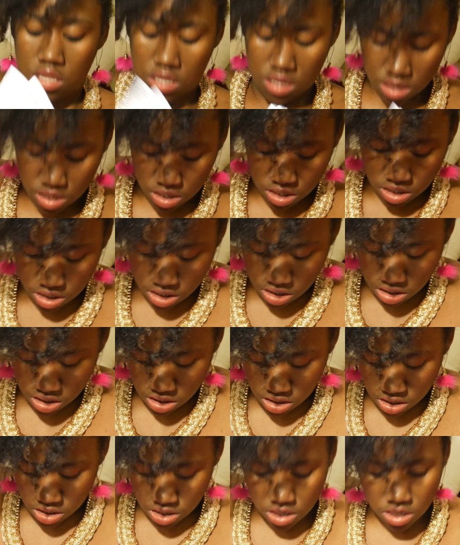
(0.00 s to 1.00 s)

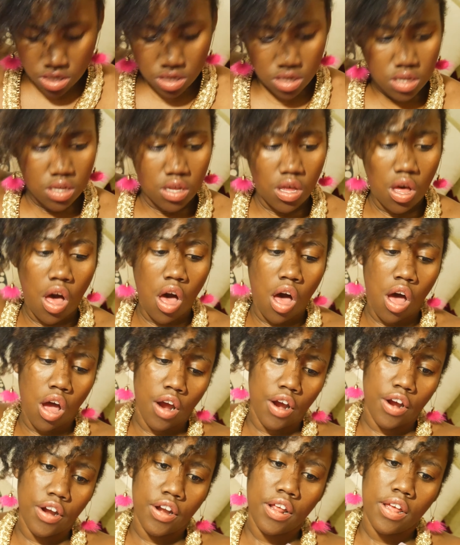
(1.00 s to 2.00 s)
little
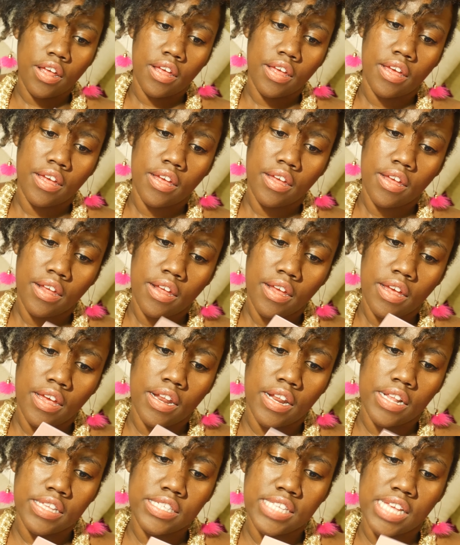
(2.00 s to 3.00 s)
card.
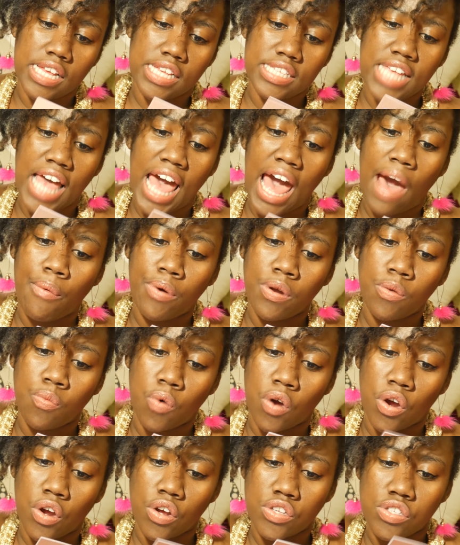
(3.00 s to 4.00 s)
And it says how it
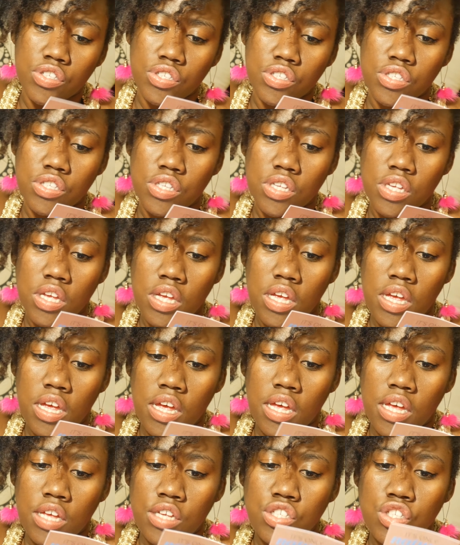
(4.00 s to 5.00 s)
works.
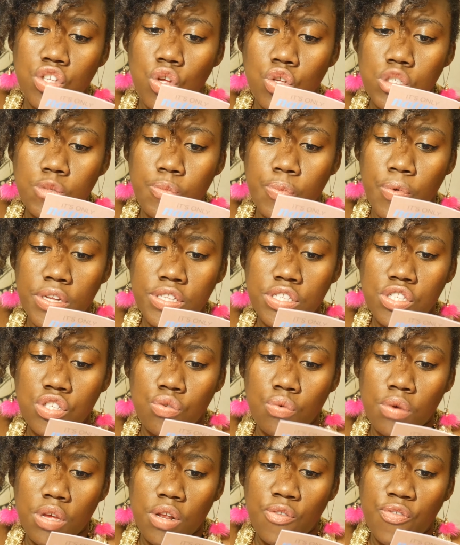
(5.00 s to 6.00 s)
So spritz
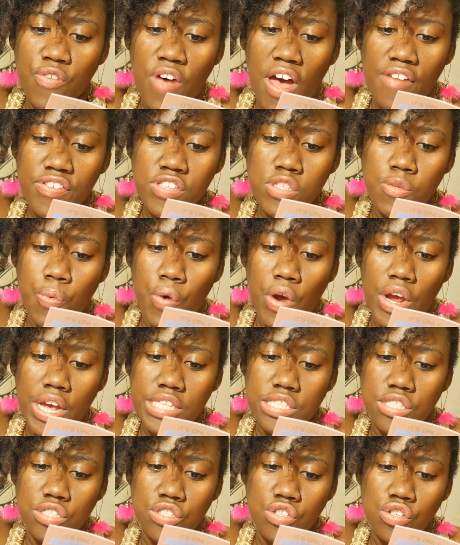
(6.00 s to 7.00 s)
three to five
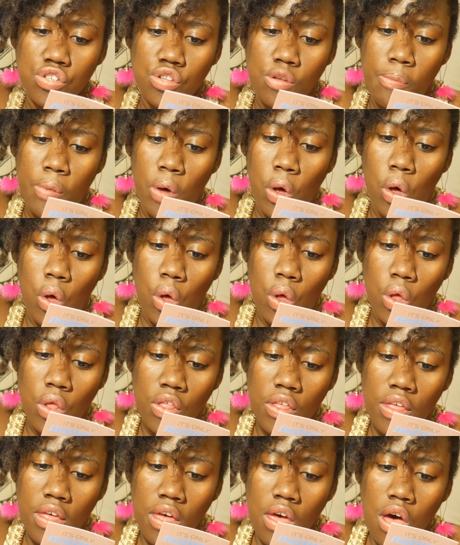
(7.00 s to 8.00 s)
sprays into the bowl
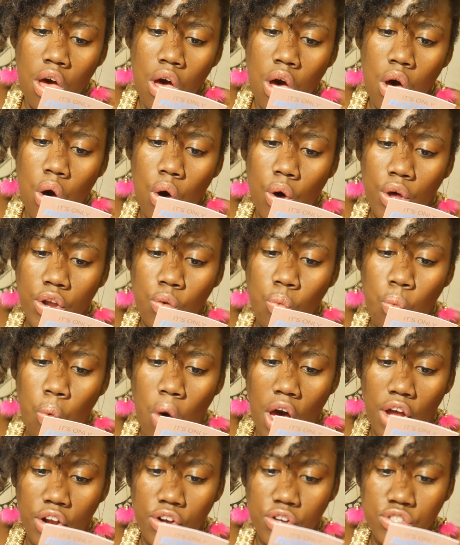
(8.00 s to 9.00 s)
on the
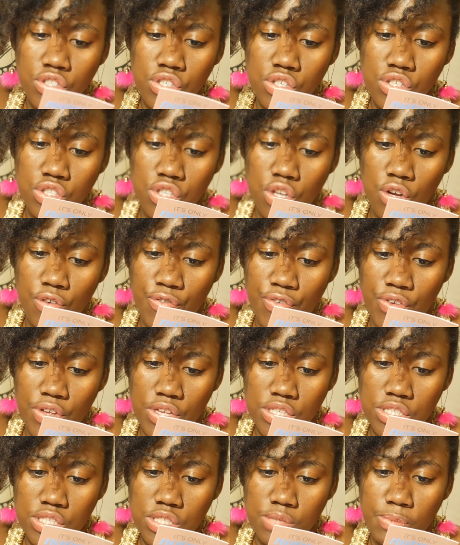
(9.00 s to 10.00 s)
water's
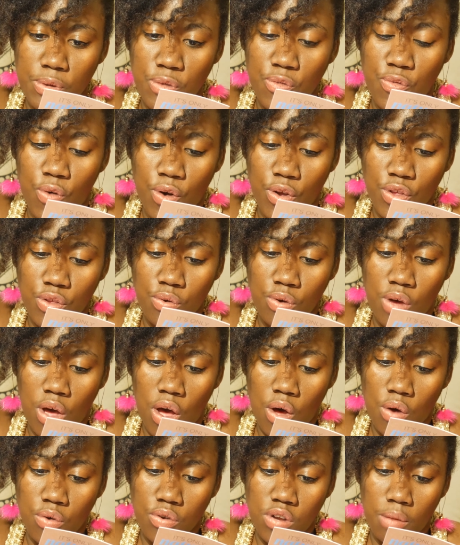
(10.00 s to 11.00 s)
surface before you
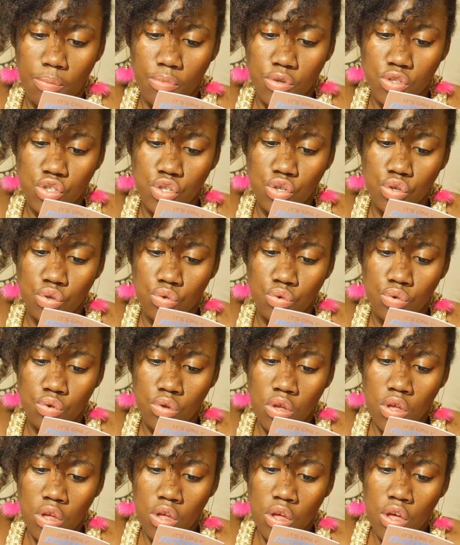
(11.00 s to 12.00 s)
go. Number two,
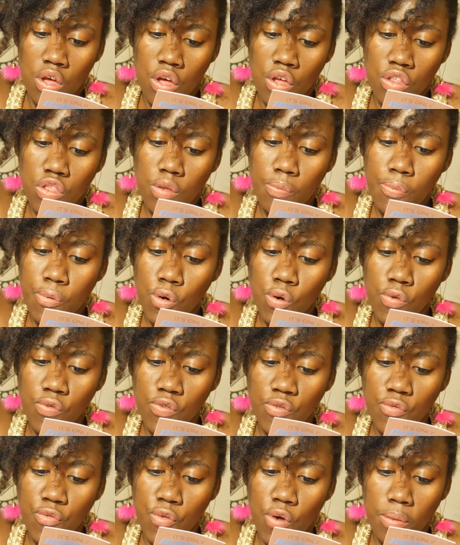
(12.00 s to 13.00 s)
the
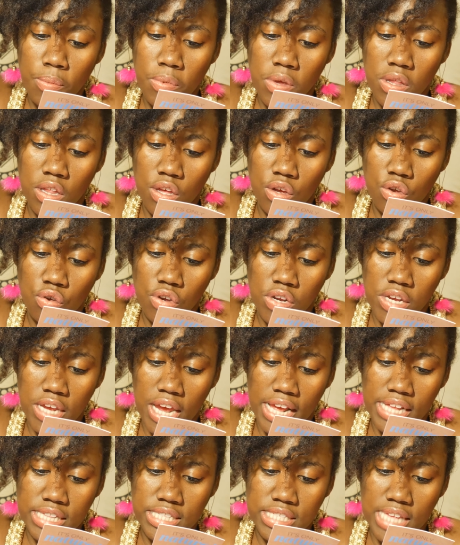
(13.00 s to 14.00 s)
proven formula
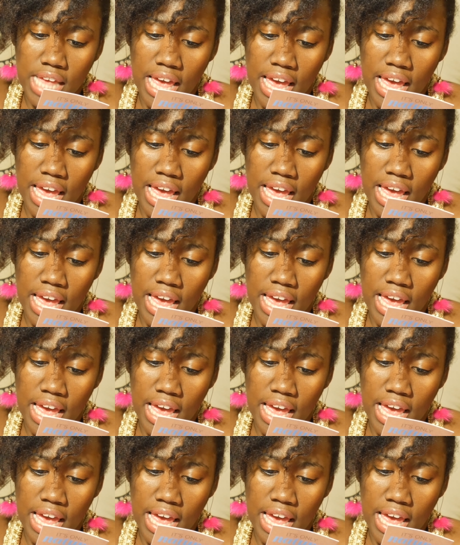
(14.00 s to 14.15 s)
creates